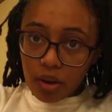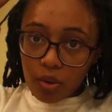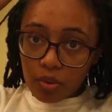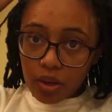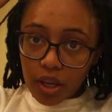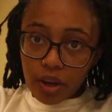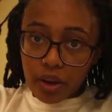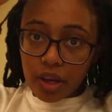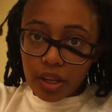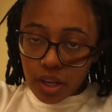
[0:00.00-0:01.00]
own hair
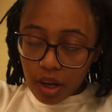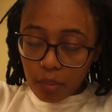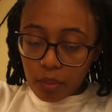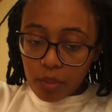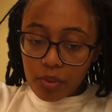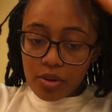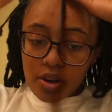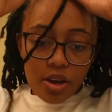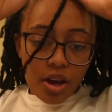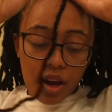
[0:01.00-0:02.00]
and then I pull,
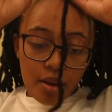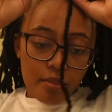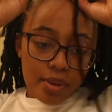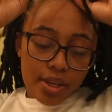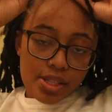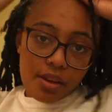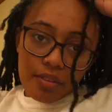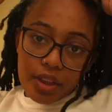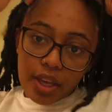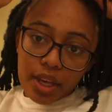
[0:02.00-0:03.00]
because I feel
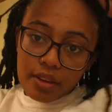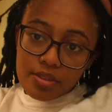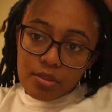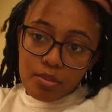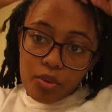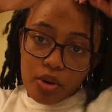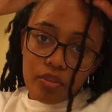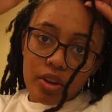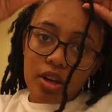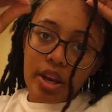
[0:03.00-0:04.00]
like it gives it more of
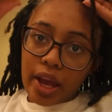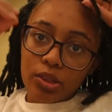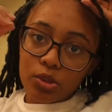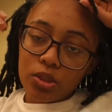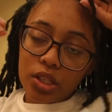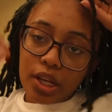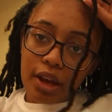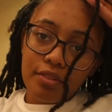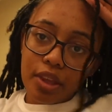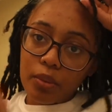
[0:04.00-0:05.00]
a natural look.
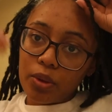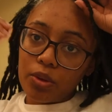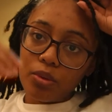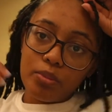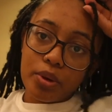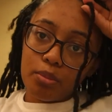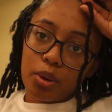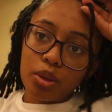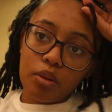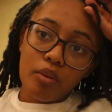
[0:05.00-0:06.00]
I feel like when you put
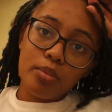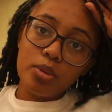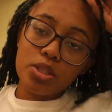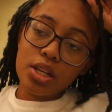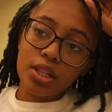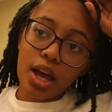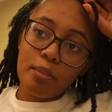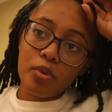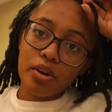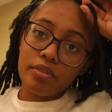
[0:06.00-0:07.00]
both of them, you see a lot
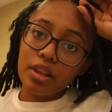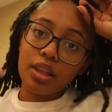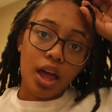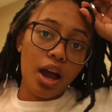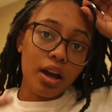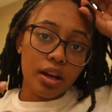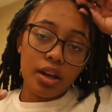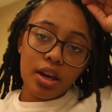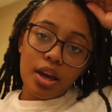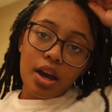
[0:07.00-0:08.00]
more of the lock,
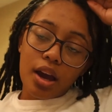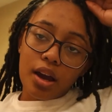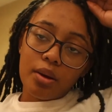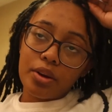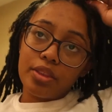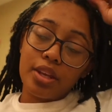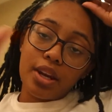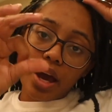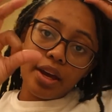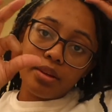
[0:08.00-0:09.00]
or the
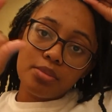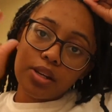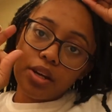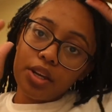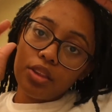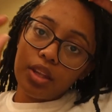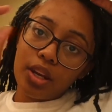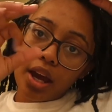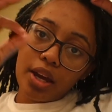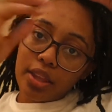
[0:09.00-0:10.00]
knot, I'm sorry, the
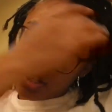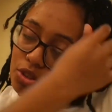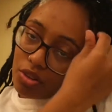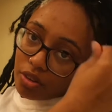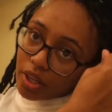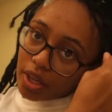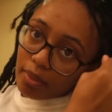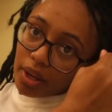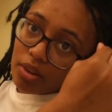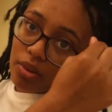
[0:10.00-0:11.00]
knot that you create
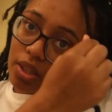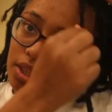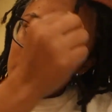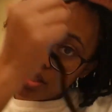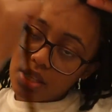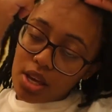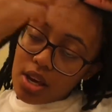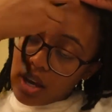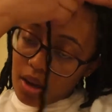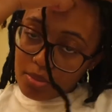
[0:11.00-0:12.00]
by doing this.
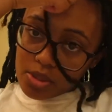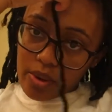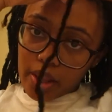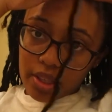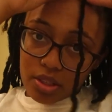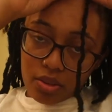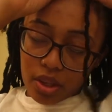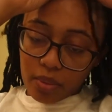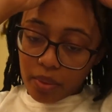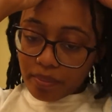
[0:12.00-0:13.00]
So I like to do it
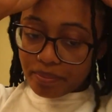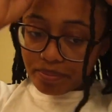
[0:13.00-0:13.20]
that way.